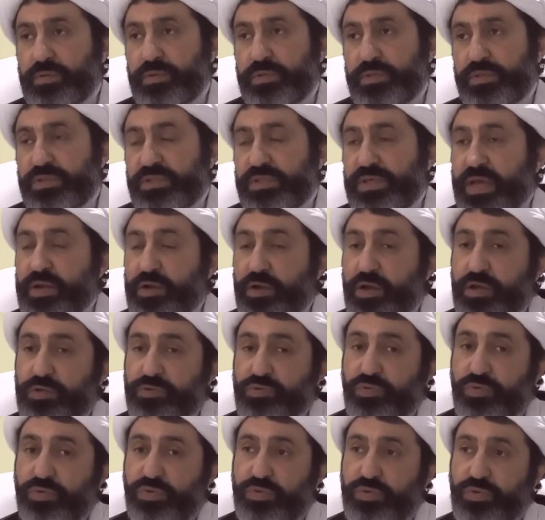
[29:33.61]

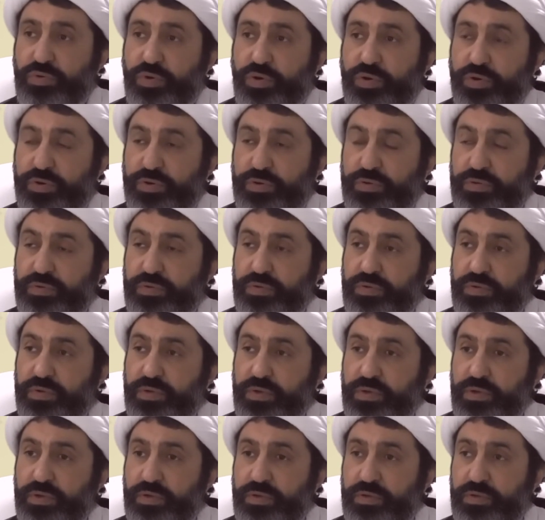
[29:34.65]
Salatul Zuhr.
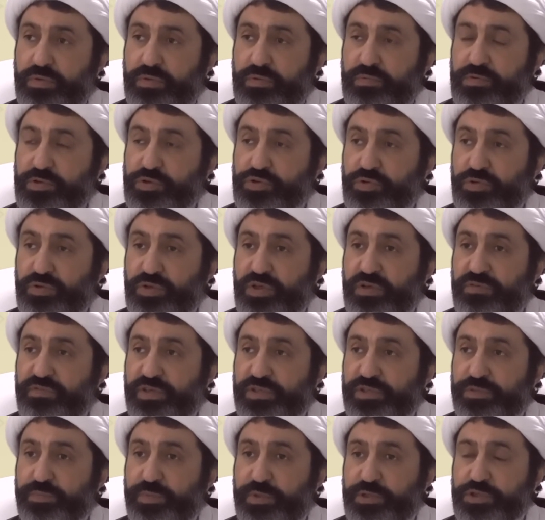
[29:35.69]
We should give a
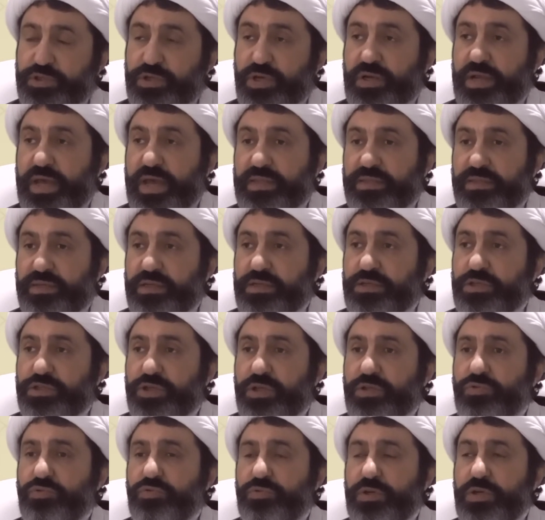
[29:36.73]
special
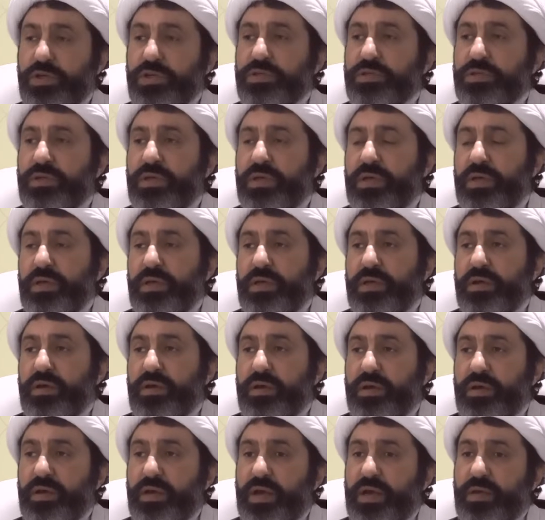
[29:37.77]
attention to it,
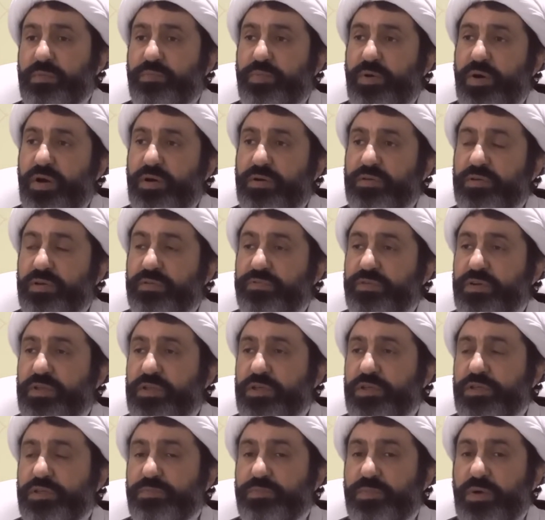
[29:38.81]
and part of it
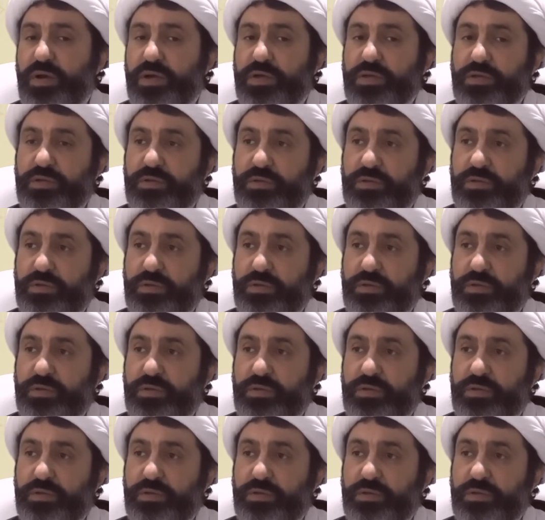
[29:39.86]
is by,